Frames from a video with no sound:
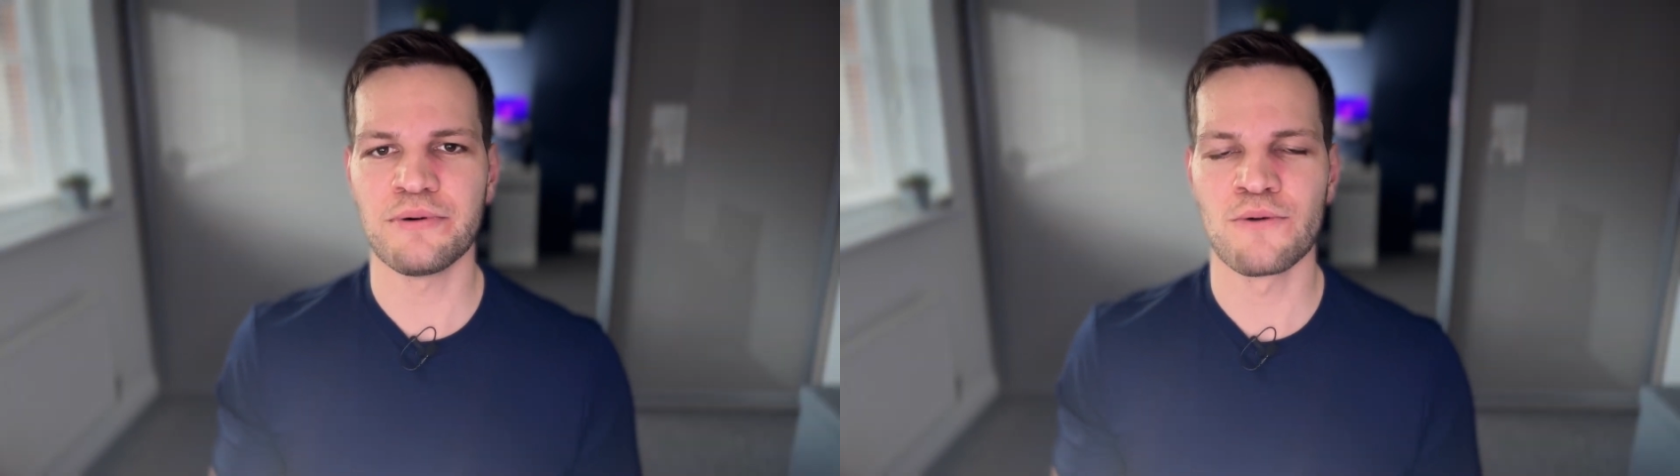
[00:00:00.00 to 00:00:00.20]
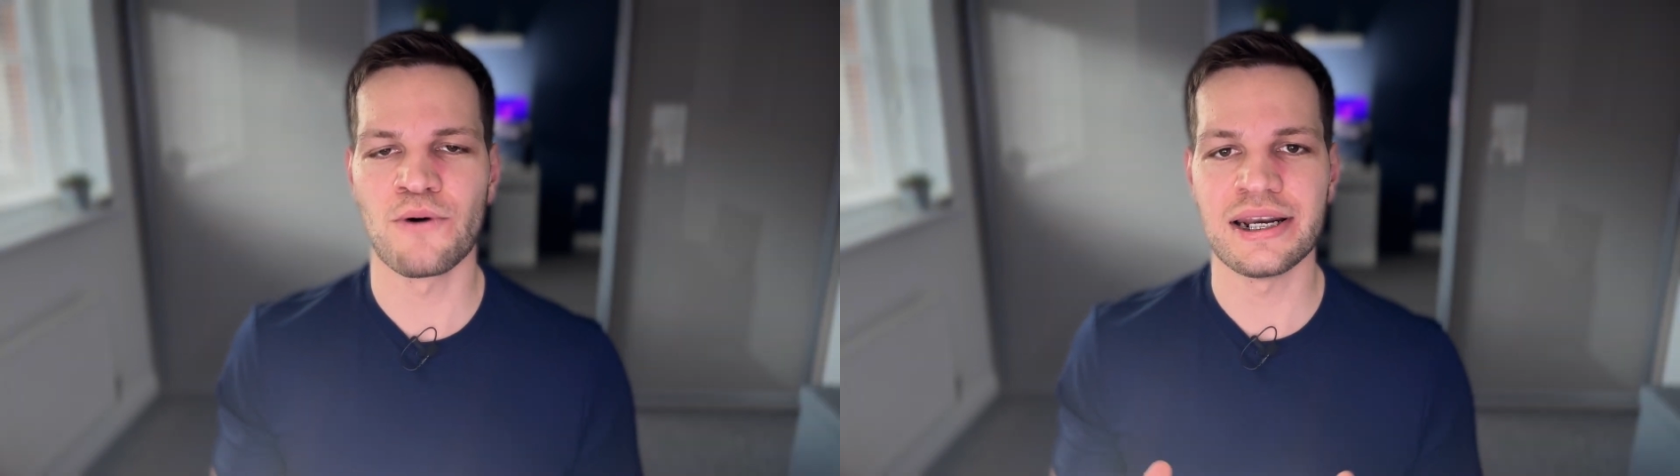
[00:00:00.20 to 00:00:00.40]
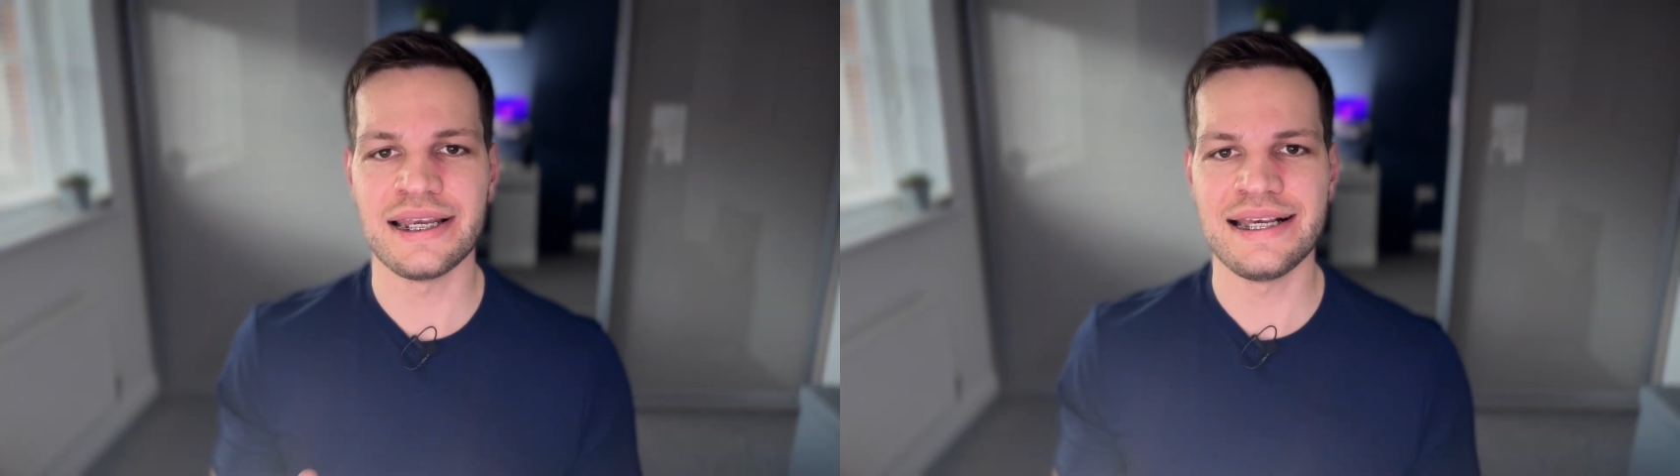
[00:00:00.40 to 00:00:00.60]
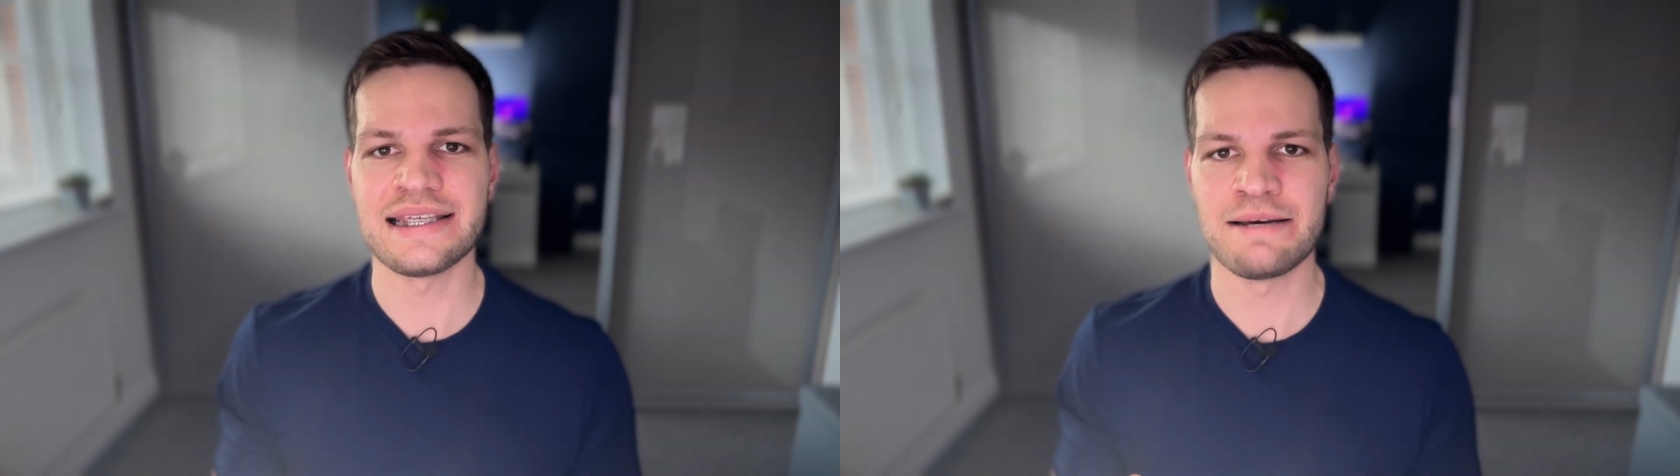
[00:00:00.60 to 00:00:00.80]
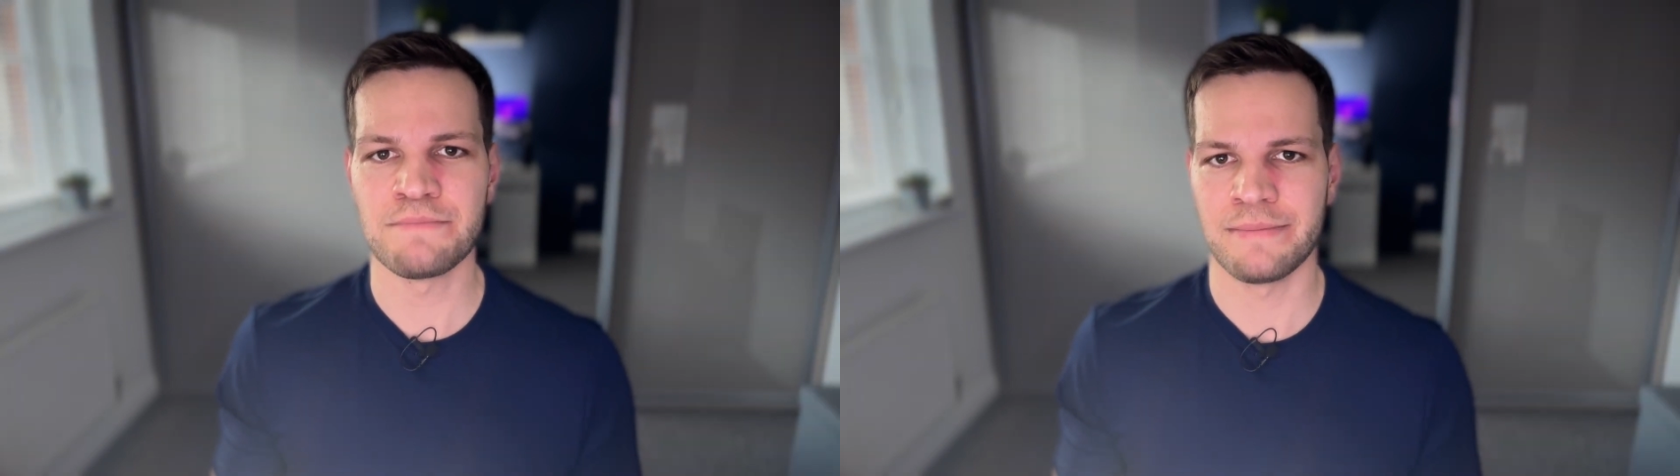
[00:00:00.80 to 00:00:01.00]
on what needs
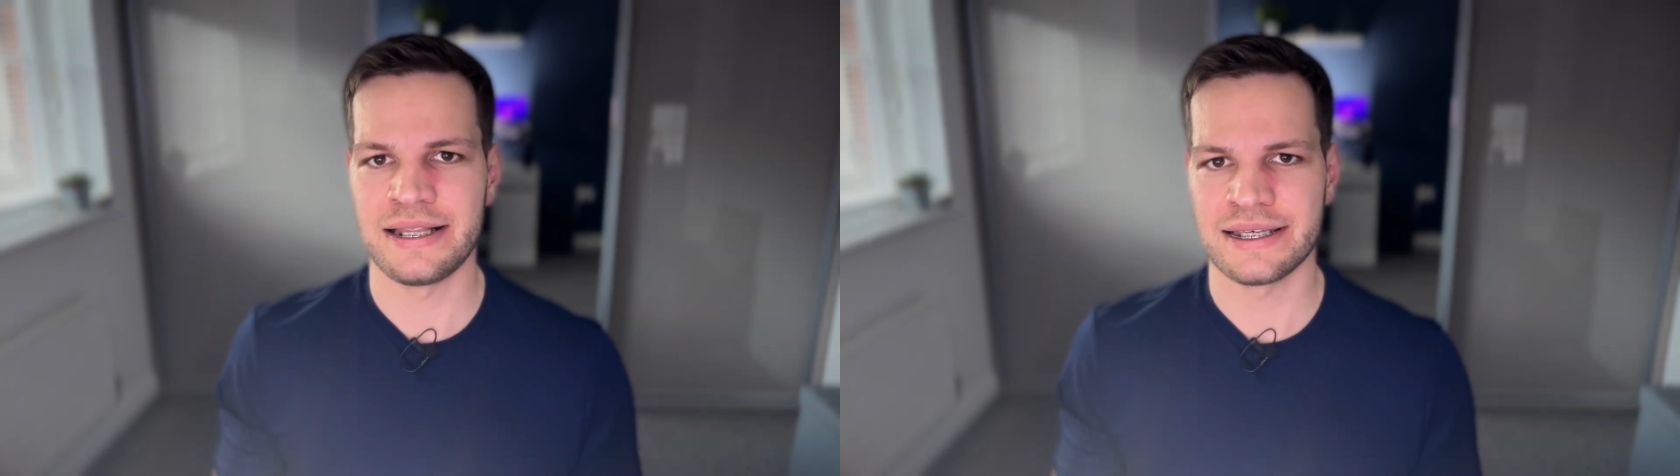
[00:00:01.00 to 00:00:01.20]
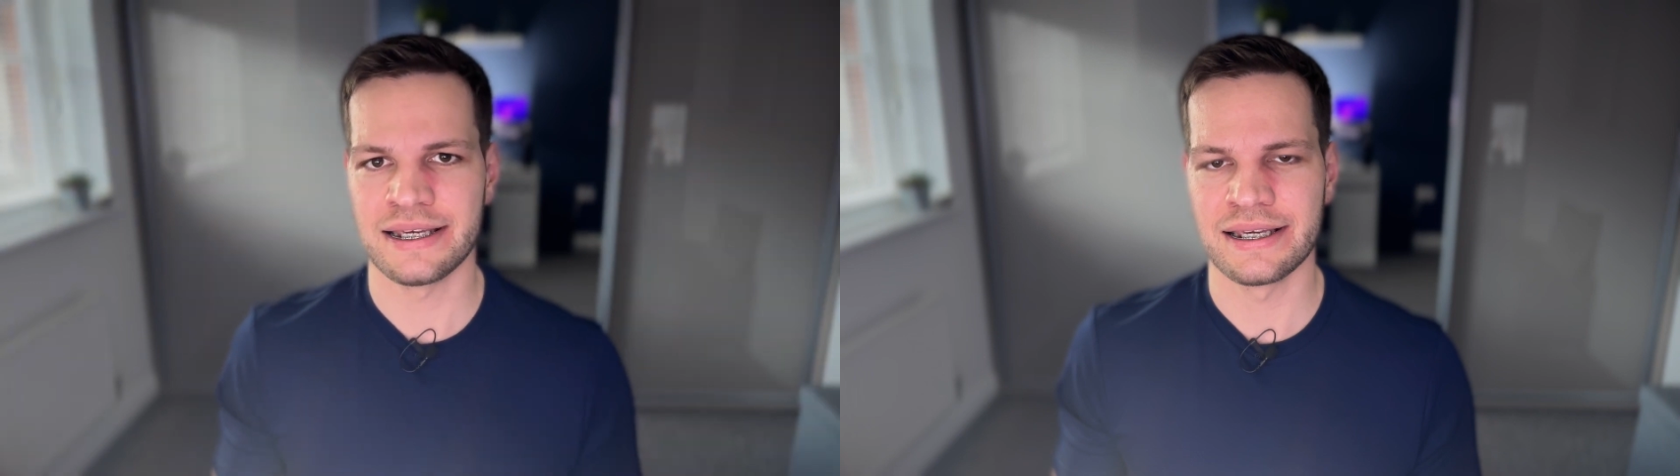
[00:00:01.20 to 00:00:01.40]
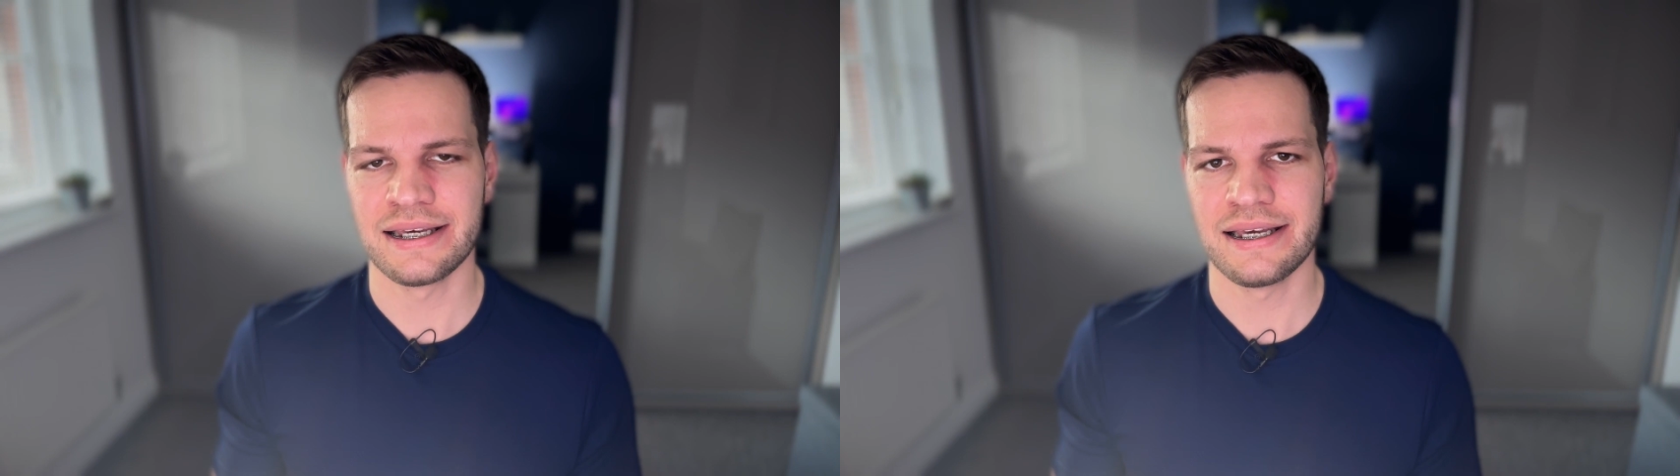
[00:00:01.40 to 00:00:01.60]
implementing,